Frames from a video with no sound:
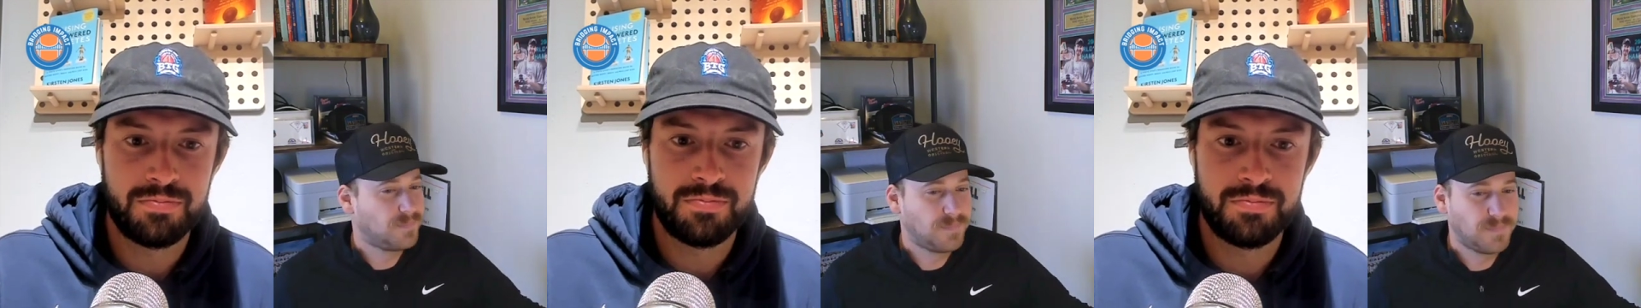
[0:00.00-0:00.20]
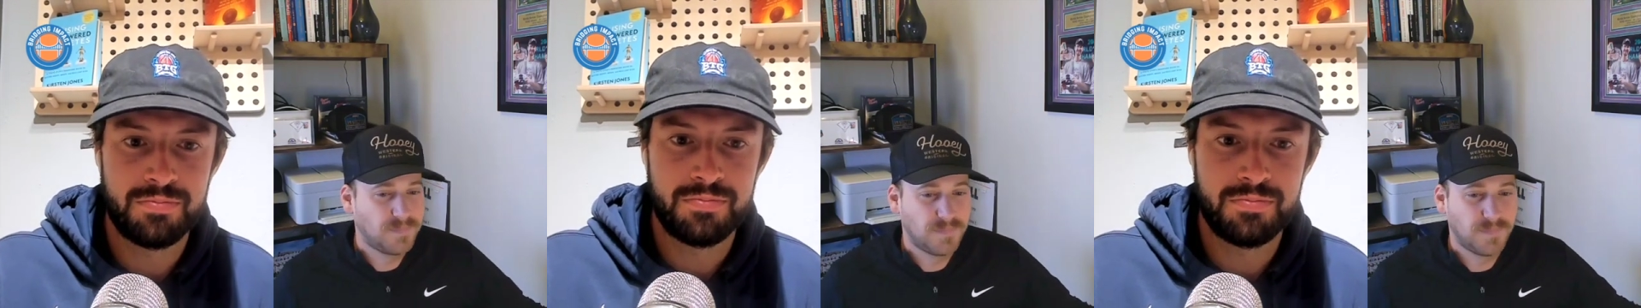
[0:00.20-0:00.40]

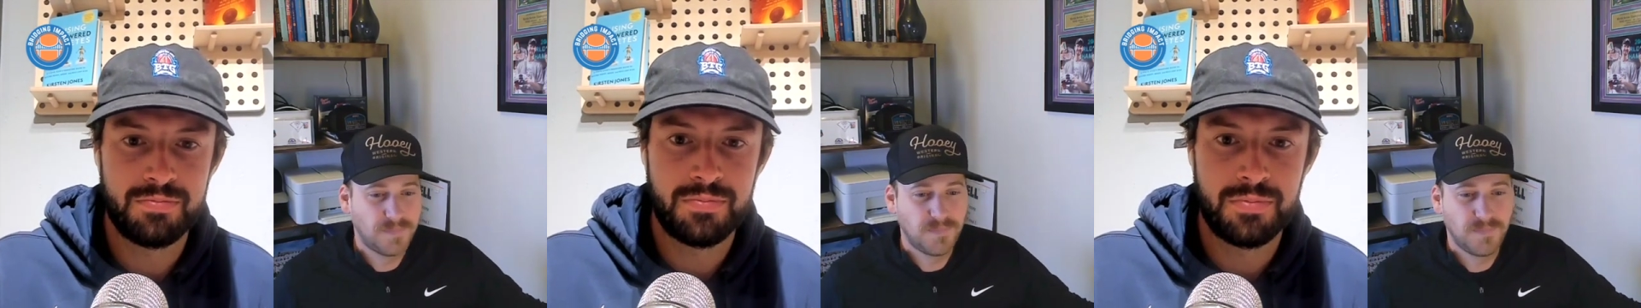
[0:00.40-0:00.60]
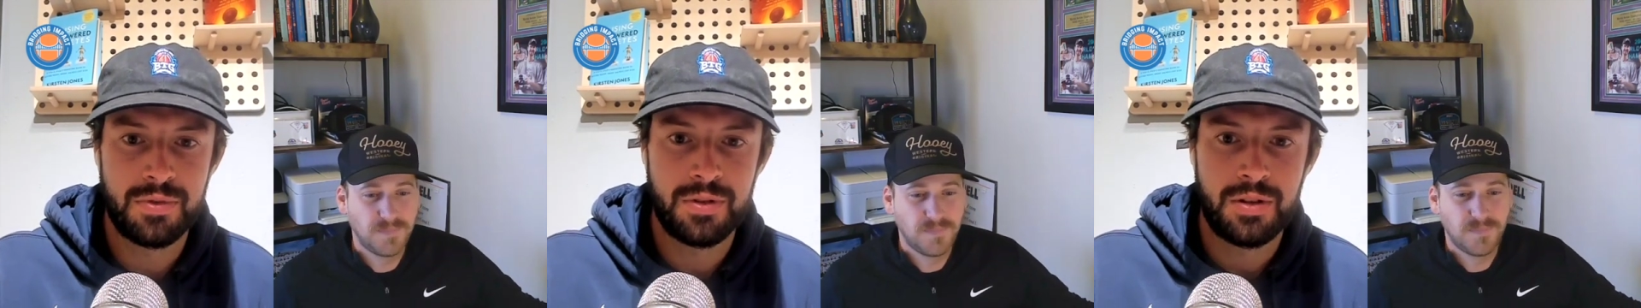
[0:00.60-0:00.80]

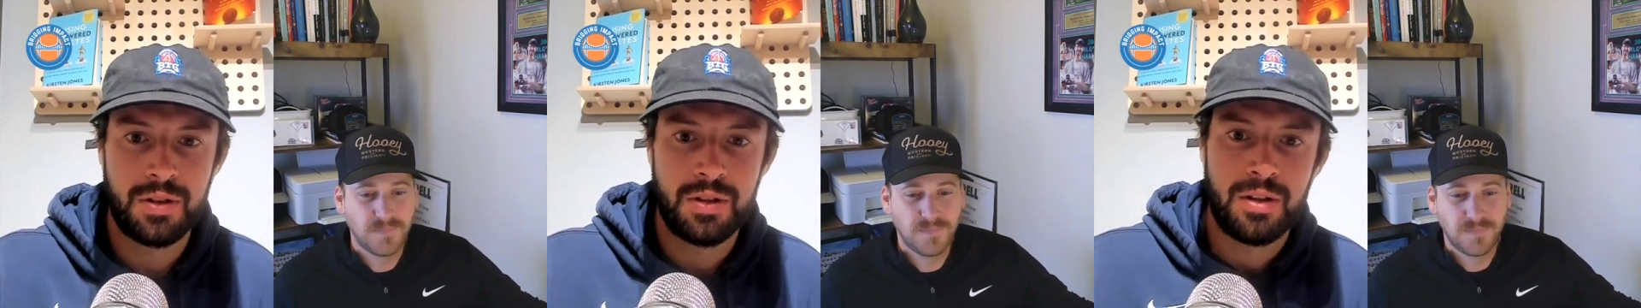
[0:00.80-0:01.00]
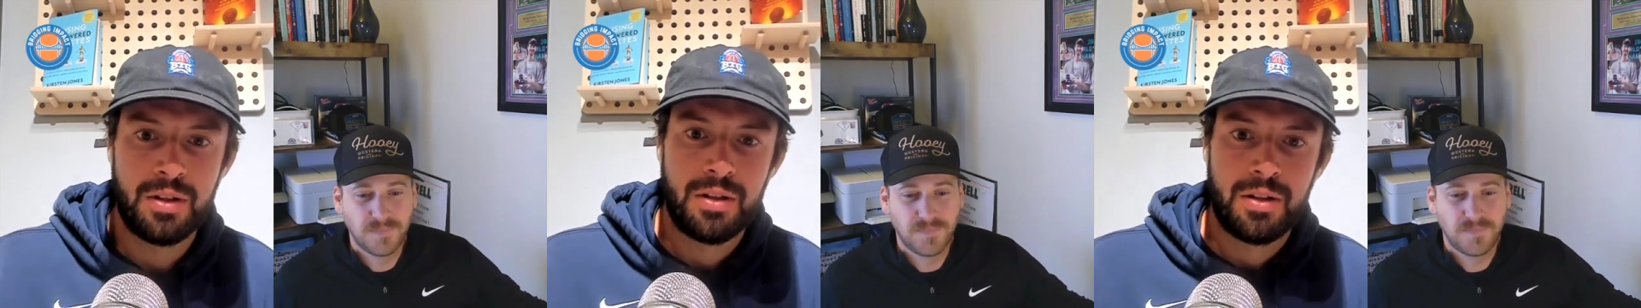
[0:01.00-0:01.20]

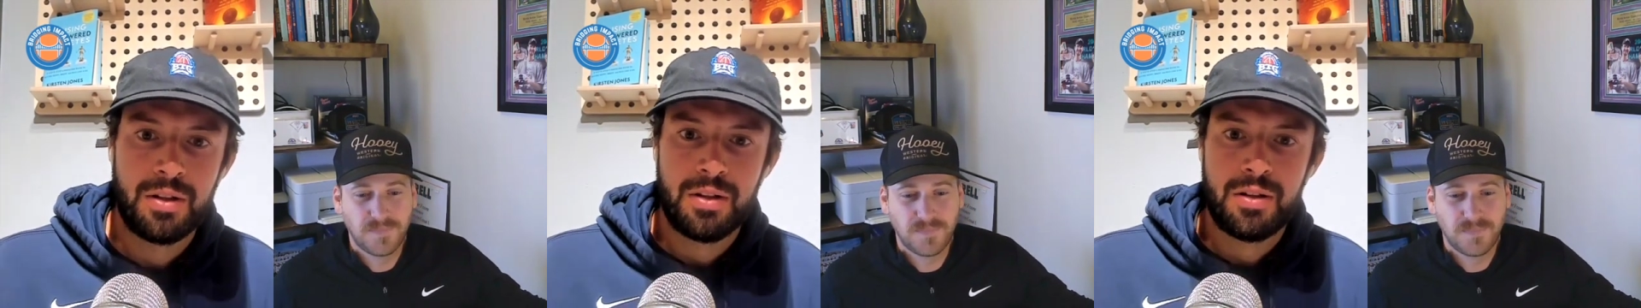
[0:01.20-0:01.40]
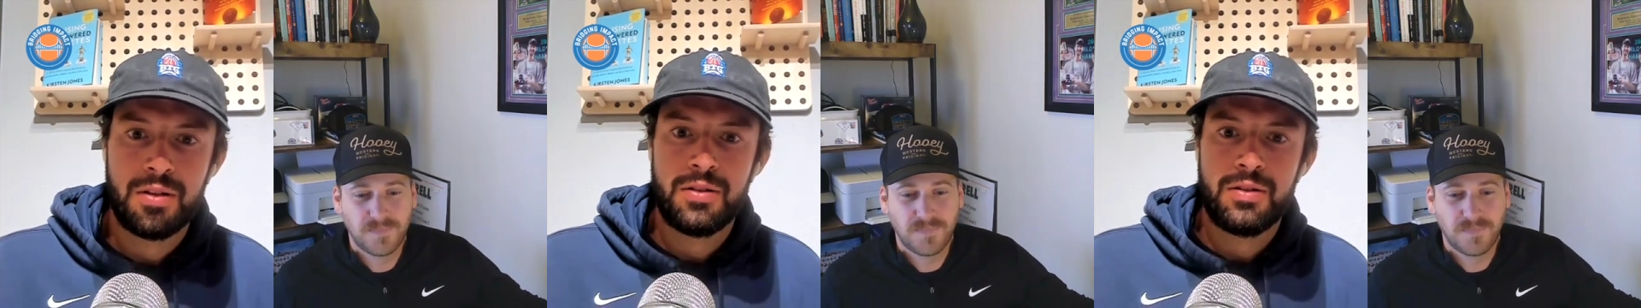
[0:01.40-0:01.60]

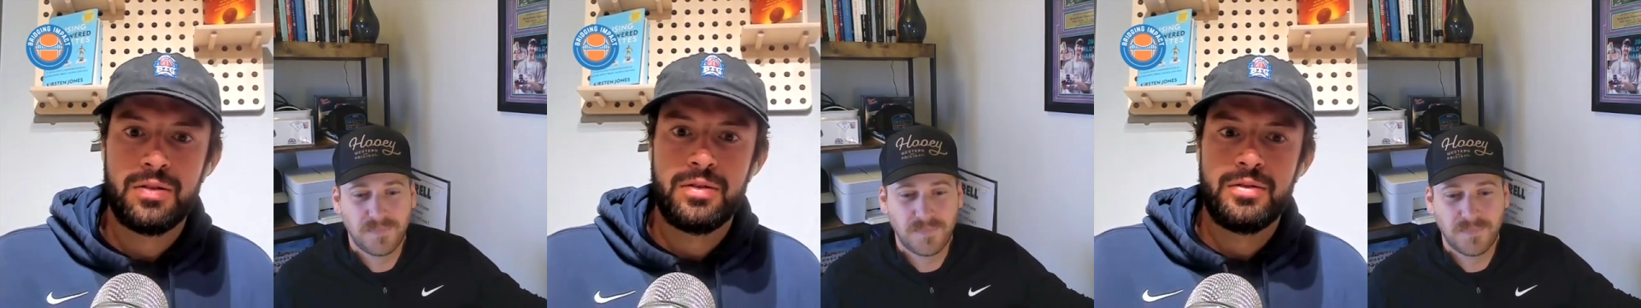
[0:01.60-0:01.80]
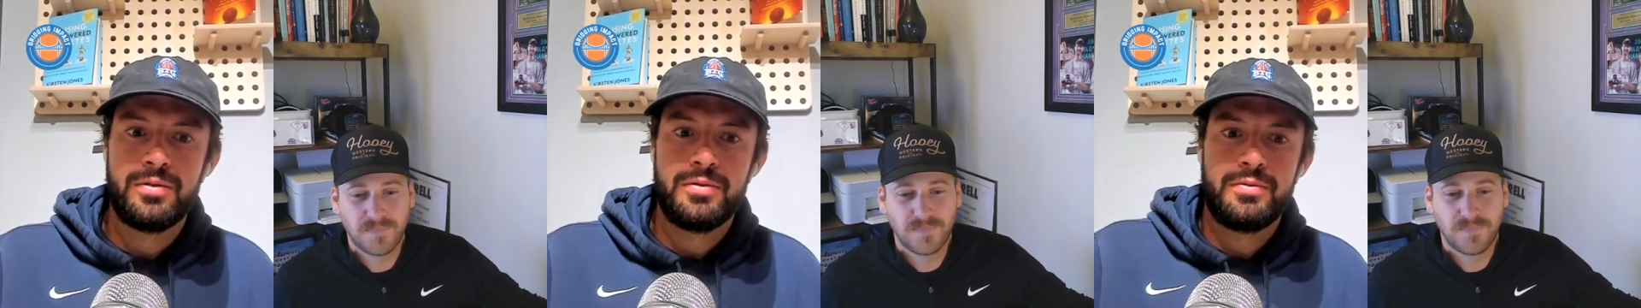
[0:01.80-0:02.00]

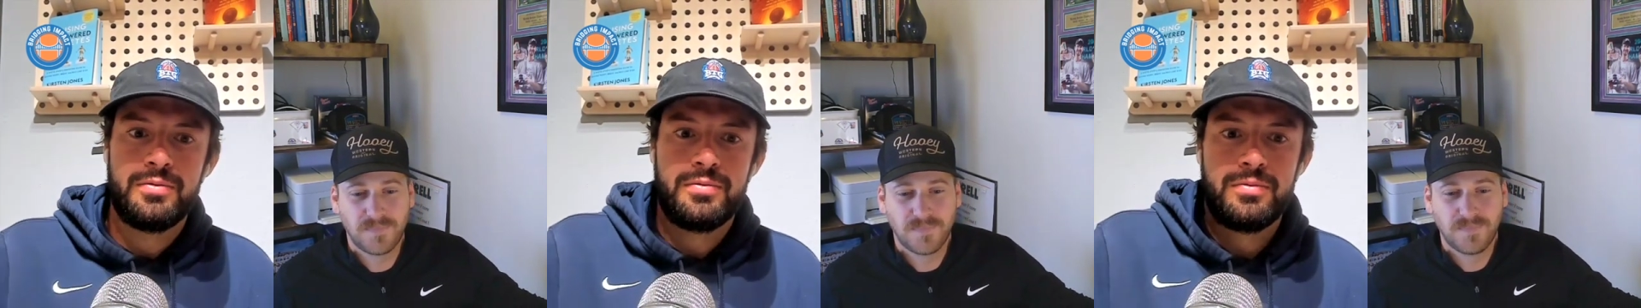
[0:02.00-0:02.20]
(silence)